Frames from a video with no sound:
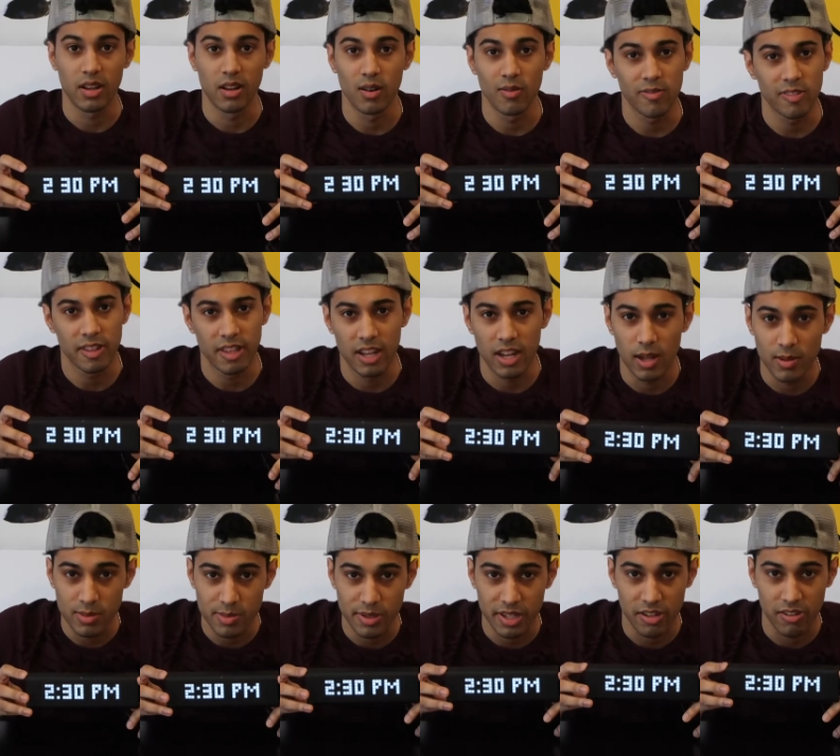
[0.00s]
And hopefully it
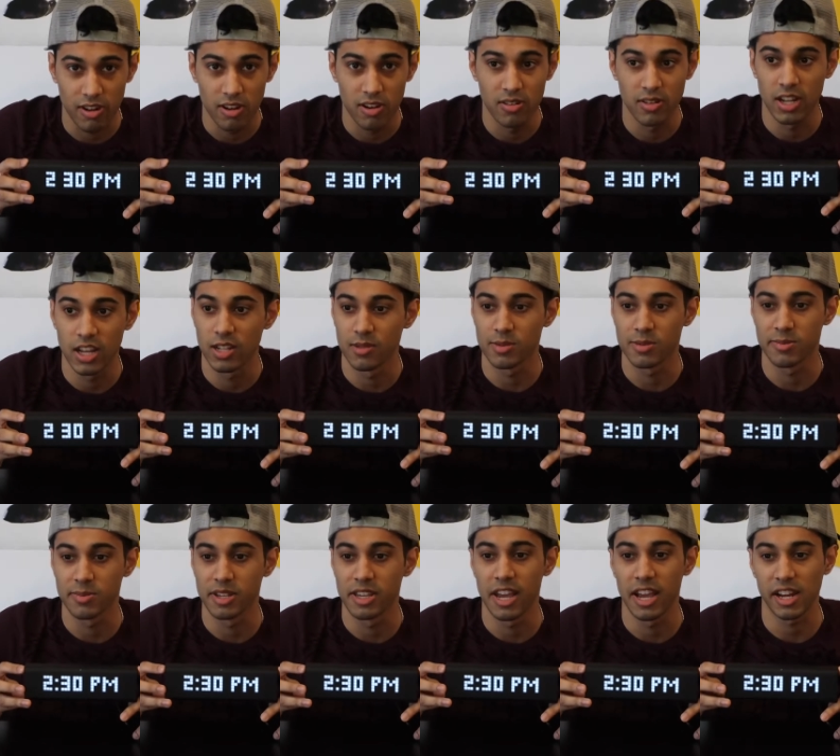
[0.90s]
helps me grow and
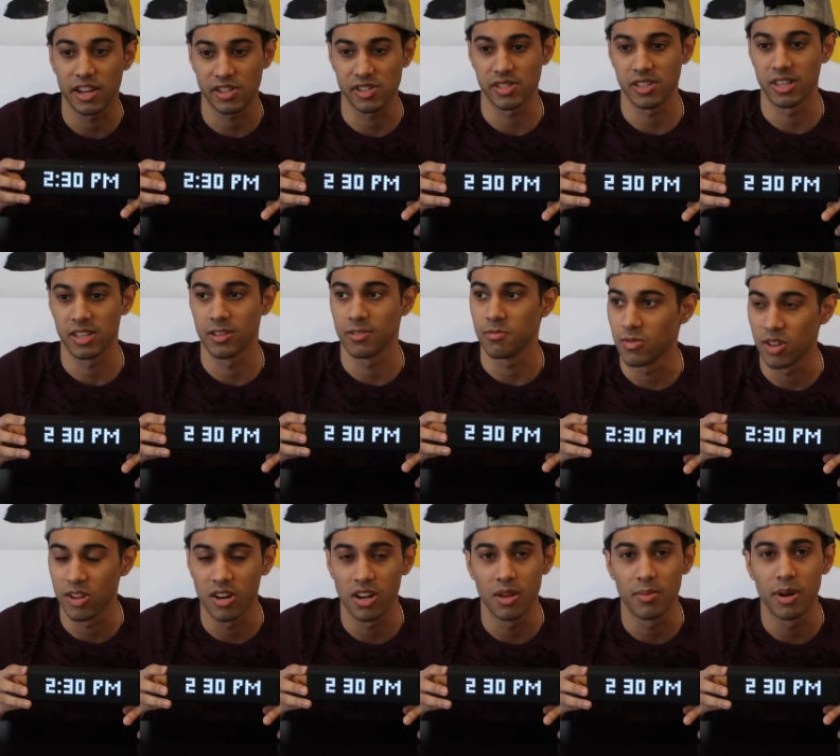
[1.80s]
helps me actually
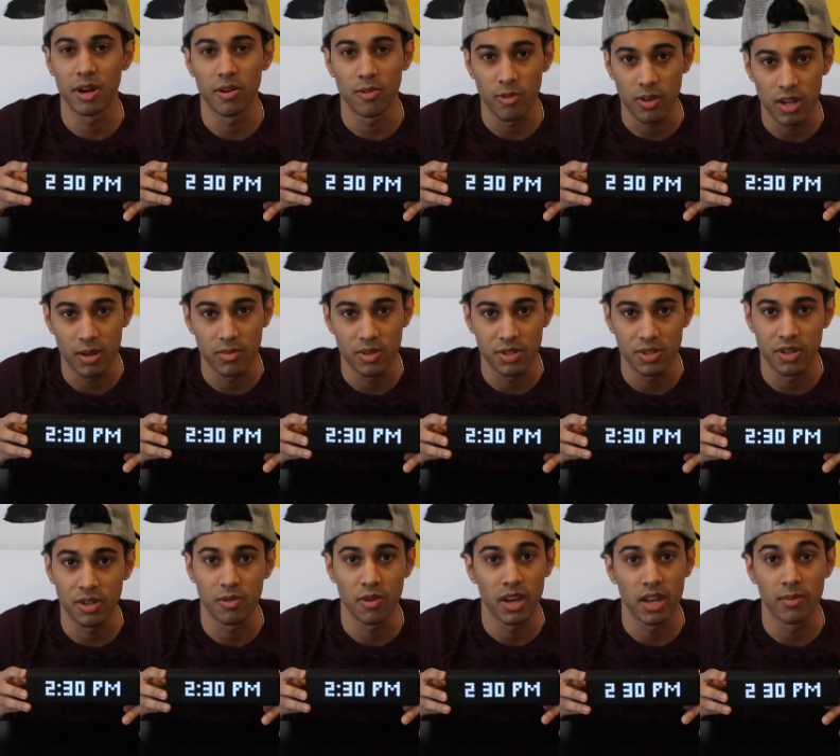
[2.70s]
learn about what I'm
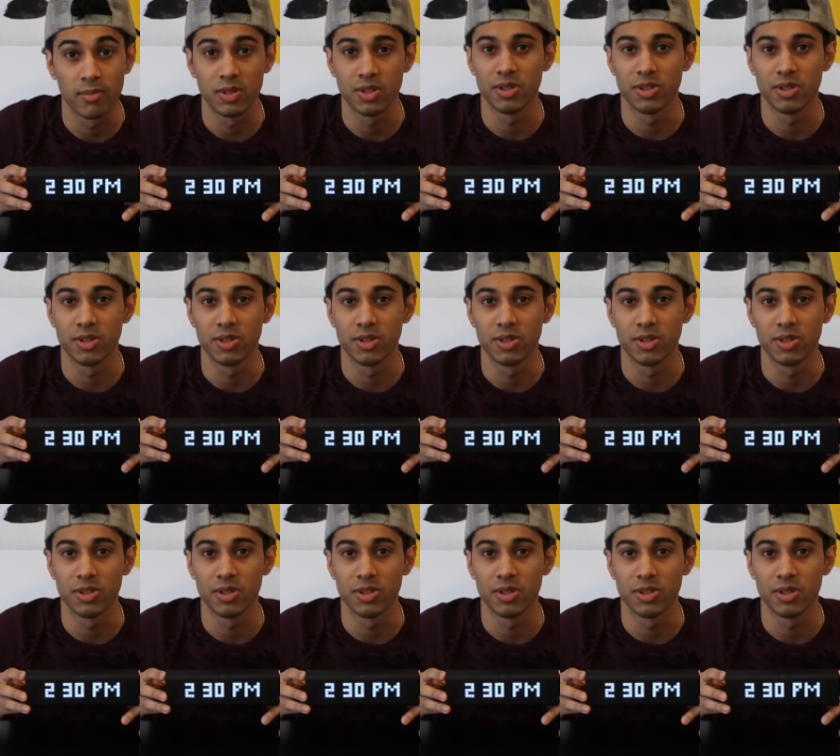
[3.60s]
doing, why I'm